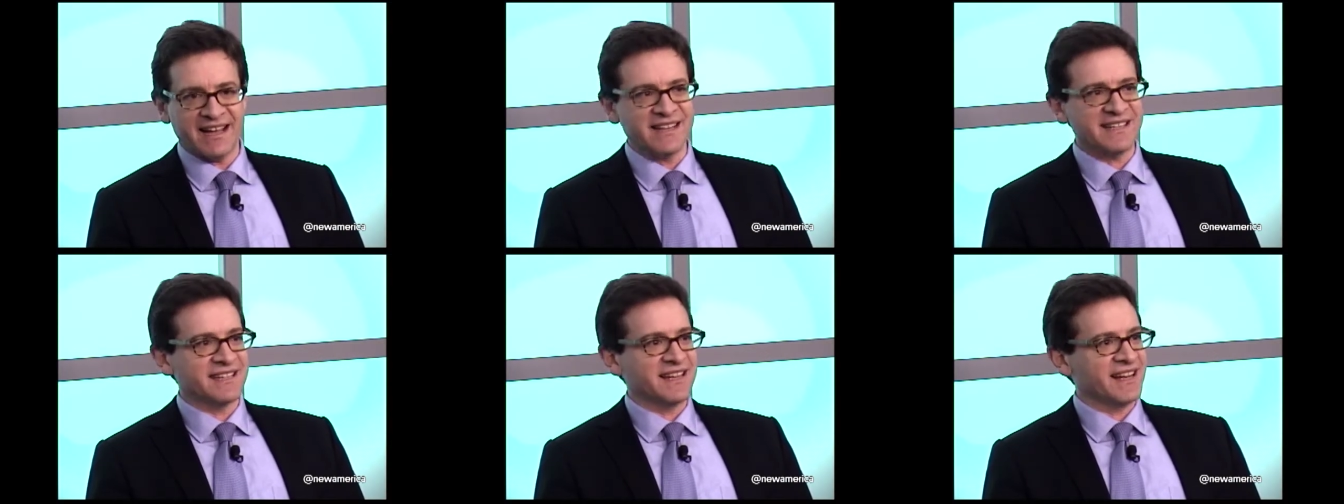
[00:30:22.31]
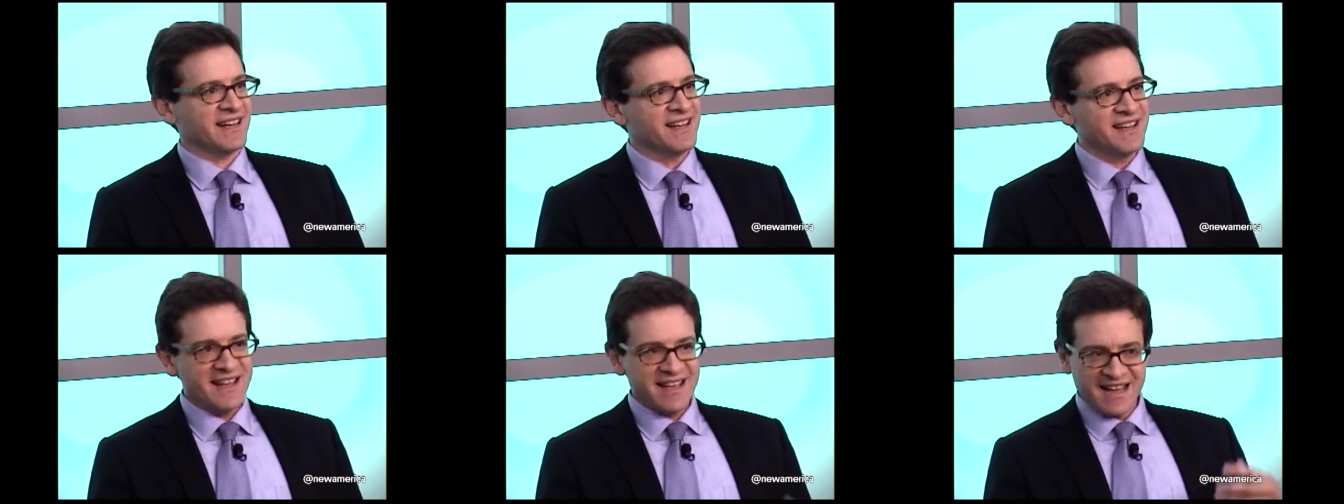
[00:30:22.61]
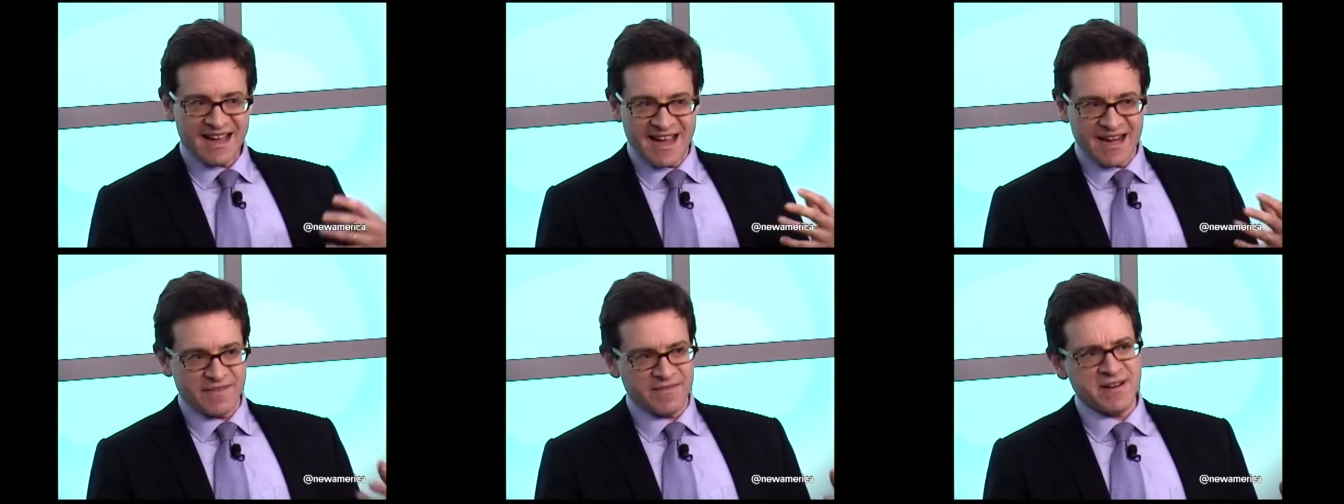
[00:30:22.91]
as a
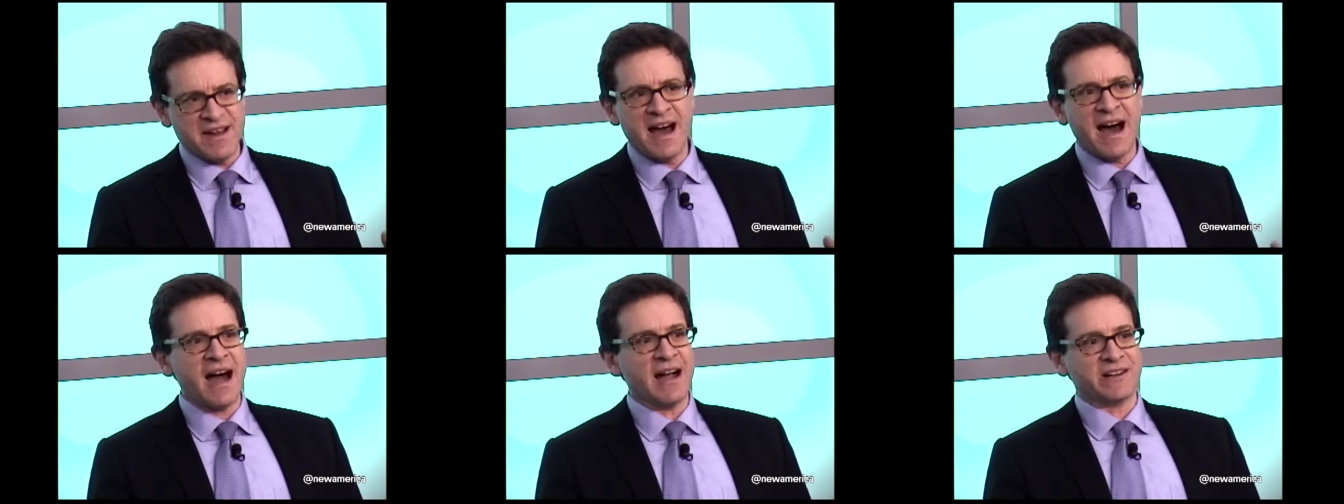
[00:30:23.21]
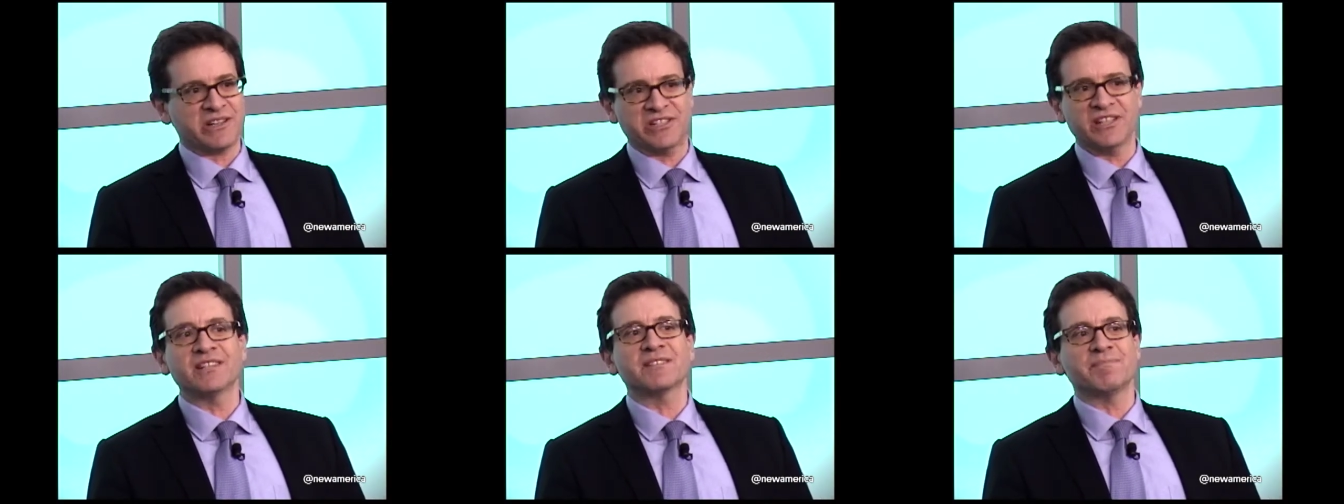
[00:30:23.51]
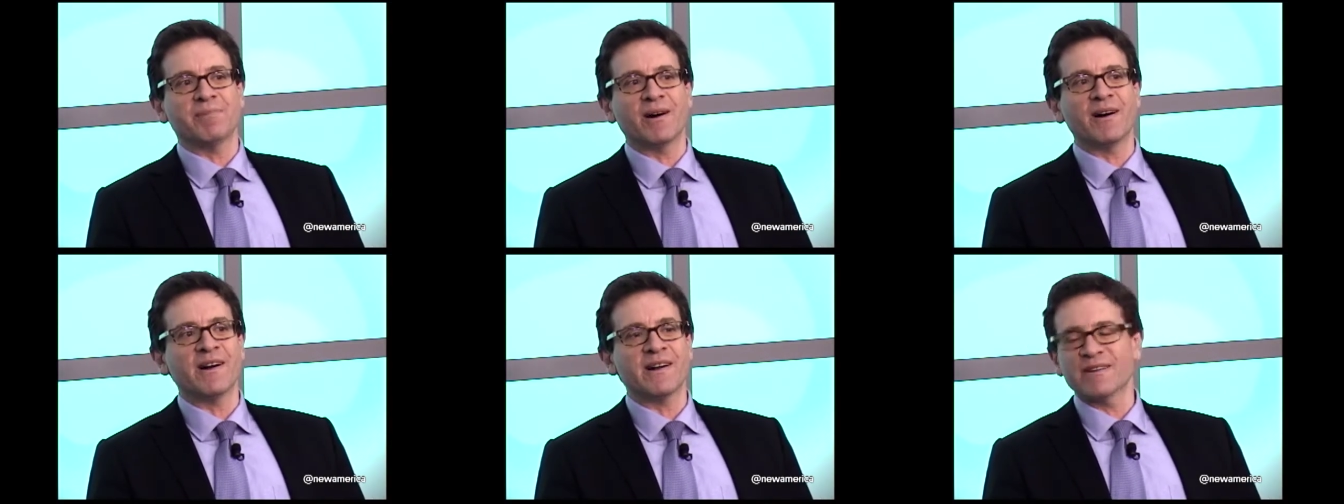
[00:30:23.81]
kind of noxious
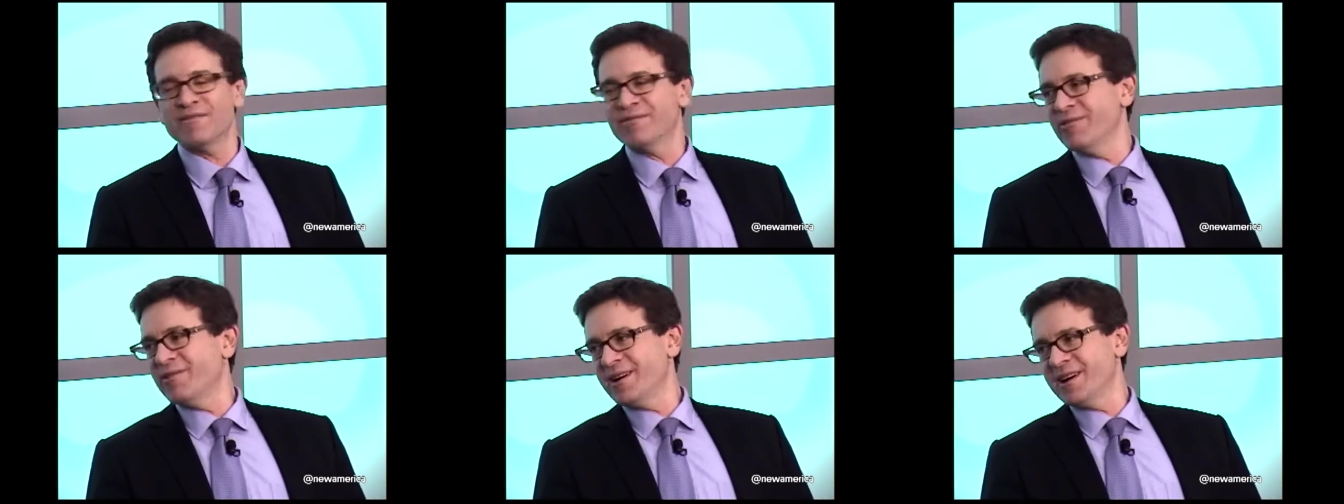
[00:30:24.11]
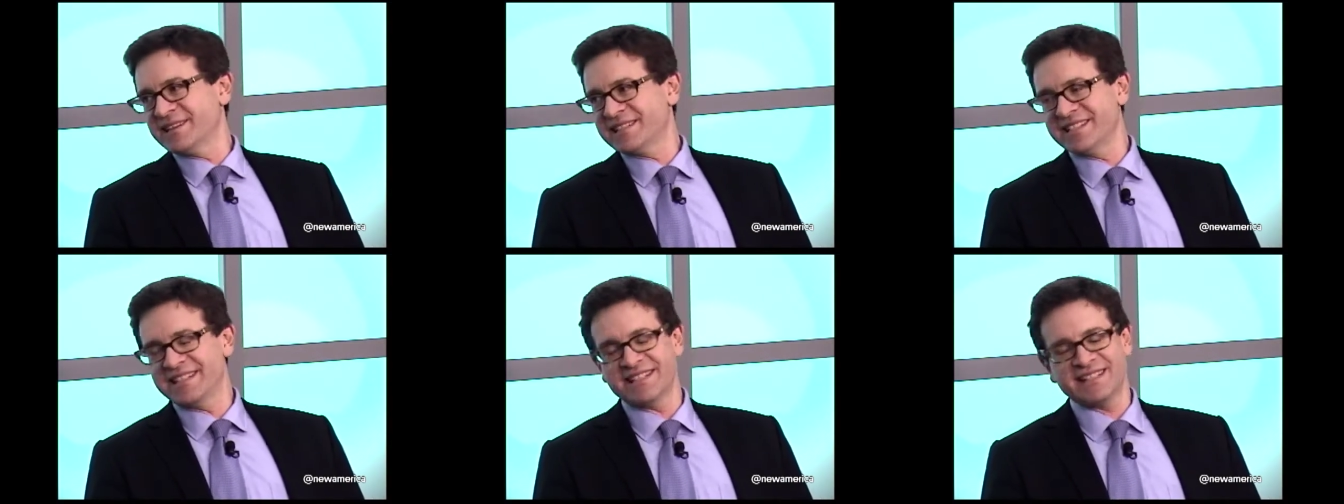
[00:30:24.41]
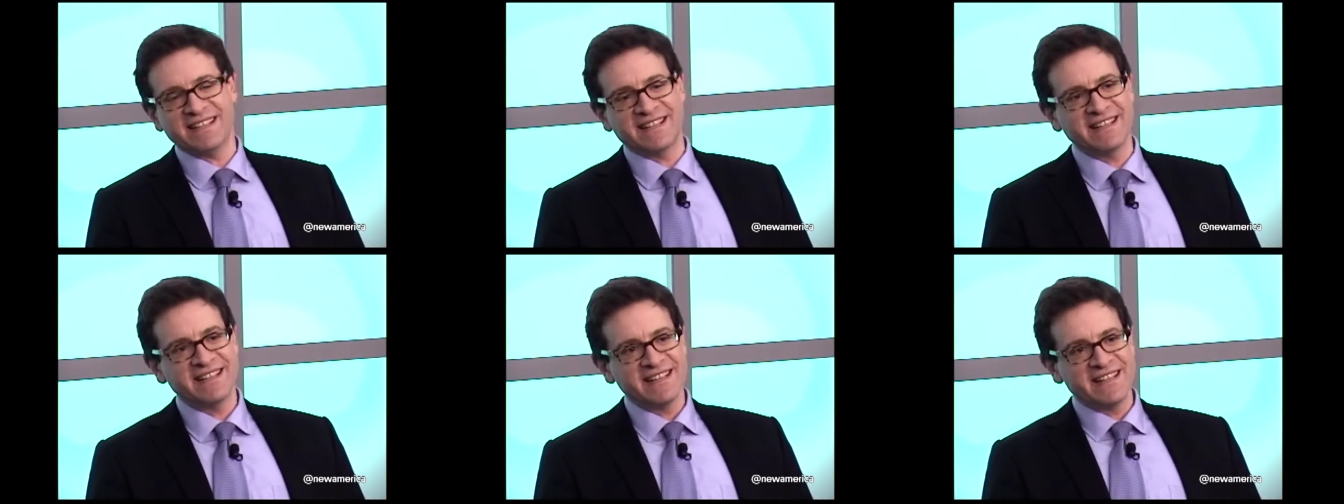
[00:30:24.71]
part of
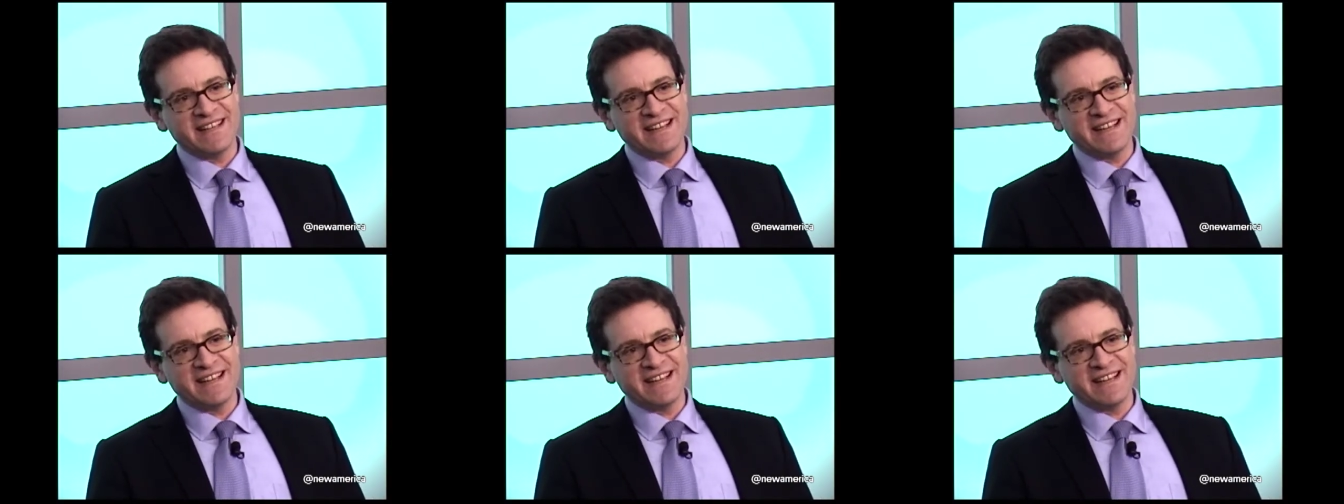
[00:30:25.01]
Washington.